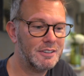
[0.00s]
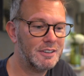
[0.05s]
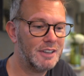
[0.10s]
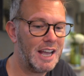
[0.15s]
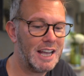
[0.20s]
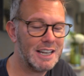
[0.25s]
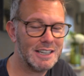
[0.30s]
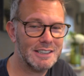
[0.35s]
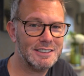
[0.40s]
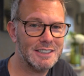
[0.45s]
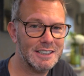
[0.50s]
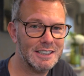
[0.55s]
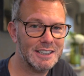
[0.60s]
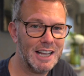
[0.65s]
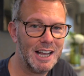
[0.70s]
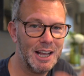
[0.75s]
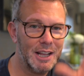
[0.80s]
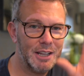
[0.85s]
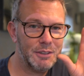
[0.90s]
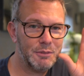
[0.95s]

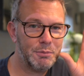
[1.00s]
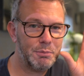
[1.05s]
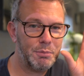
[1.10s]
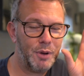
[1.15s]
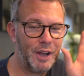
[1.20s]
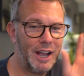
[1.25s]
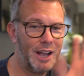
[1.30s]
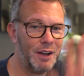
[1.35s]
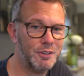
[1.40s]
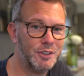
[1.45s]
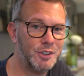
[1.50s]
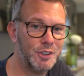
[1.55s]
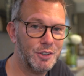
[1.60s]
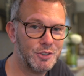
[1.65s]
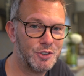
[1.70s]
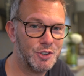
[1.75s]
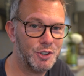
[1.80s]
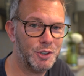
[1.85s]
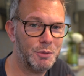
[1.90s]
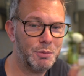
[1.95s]
edited and put out on
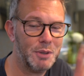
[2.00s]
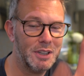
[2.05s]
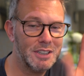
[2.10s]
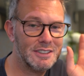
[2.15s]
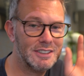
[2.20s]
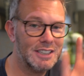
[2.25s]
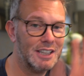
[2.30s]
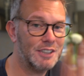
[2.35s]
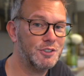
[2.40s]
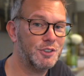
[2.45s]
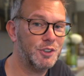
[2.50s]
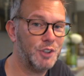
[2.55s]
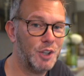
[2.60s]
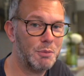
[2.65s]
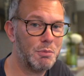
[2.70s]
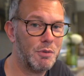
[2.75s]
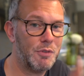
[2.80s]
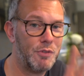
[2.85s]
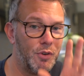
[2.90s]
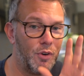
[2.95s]
YouTube and sent to
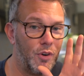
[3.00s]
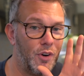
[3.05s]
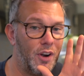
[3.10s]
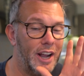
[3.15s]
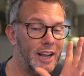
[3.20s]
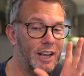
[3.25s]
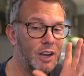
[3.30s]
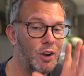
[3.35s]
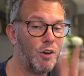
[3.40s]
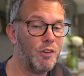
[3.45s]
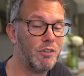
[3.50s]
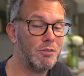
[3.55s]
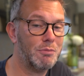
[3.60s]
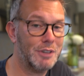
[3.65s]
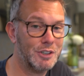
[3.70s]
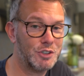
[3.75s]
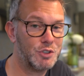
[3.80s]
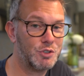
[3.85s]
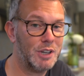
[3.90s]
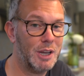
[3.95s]
you before I go off on
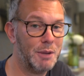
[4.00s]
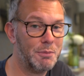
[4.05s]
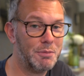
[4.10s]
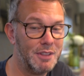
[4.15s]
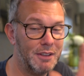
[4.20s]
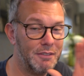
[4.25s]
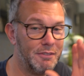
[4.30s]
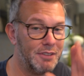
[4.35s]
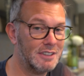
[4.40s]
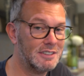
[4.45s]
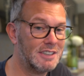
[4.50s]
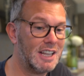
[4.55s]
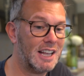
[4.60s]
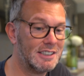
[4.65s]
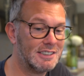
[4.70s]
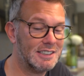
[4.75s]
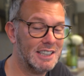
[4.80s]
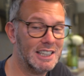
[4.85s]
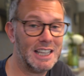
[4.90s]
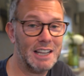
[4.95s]
my trip, then
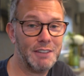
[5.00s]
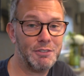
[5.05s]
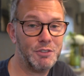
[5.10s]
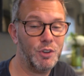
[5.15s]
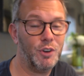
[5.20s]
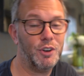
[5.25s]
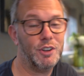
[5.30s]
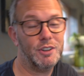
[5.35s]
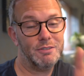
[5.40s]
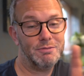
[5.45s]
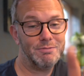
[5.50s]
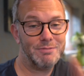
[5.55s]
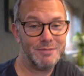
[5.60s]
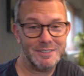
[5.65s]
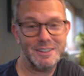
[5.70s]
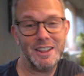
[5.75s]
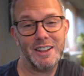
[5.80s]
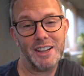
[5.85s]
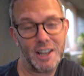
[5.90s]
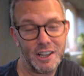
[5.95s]
fantastic. If not,
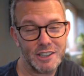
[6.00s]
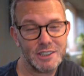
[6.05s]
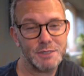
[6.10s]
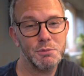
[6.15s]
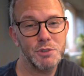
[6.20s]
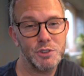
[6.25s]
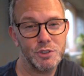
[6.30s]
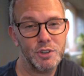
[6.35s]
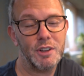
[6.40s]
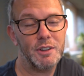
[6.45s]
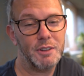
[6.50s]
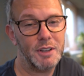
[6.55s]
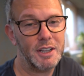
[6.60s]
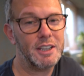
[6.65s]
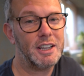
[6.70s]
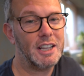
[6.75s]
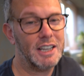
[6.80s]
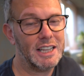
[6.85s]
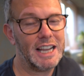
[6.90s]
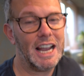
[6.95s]
the customer's
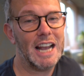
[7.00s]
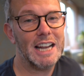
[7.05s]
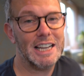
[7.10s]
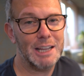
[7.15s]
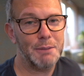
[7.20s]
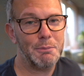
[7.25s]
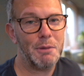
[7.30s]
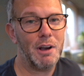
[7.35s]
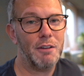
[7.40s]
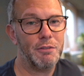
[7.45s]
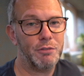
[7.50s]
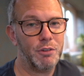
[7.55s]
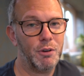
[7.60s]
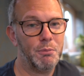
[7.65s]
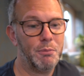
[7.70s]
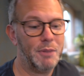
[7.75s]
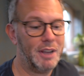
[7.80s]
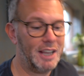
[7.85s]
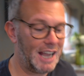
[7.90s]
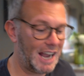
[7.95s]
going to get an email
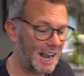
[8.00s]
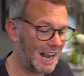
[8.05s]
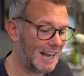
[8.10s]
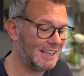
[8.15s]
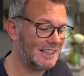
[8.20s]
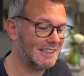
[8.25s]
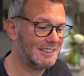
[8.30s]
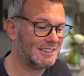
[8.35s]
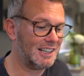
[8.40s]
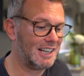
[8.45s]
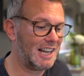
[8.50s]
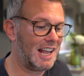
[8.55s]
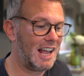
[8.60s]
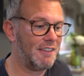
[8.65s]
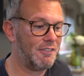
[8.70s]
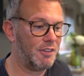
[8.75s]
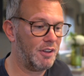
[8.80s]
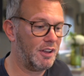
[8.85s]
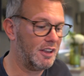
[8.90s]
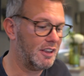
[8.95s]
from me and he's going to
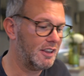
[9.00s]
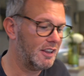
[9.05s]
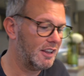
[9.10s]
have a